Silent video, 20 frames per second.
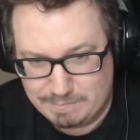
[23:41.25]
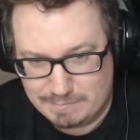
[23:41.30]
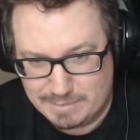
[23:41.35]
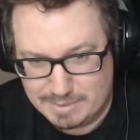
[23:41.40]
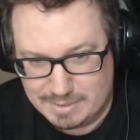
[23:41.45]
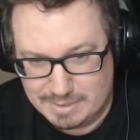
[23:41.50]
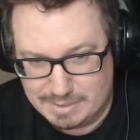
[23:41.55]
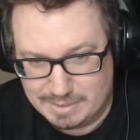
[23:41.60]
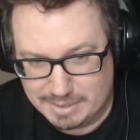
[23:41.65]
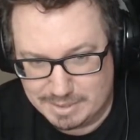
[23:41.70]

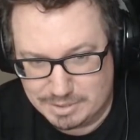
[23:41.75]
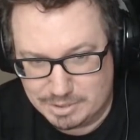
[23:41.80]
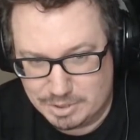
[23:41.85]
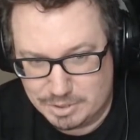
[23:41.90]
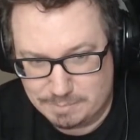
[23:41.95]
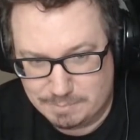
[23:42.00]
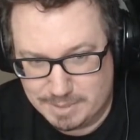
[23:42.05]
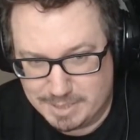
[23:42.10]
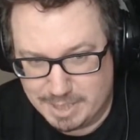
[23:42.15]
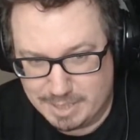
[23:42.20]
like just
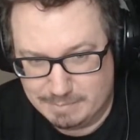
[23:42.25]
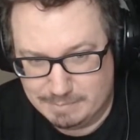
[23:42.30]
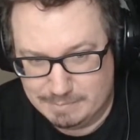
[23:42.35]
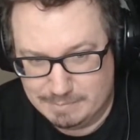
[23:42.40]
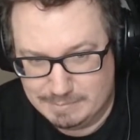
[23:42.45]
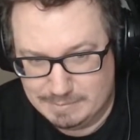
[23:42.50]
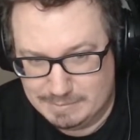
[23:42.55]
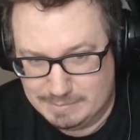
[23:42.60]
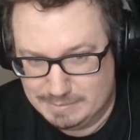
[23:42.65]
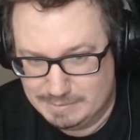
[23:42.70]
being
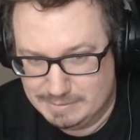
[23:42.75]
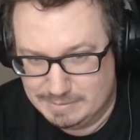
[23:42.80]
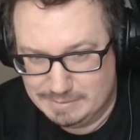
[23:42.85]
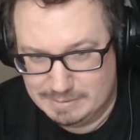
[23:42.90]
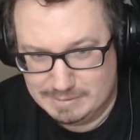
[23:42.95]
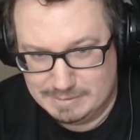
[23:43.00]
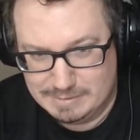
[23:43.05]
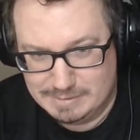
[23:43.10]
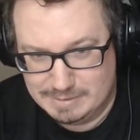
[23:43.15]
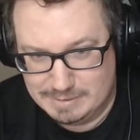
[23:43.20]
able.
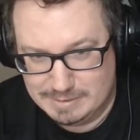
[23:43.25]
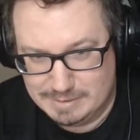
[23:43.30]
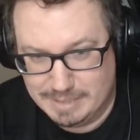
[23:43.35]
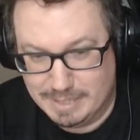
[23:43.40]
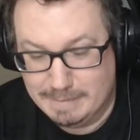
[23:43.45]
Yeah.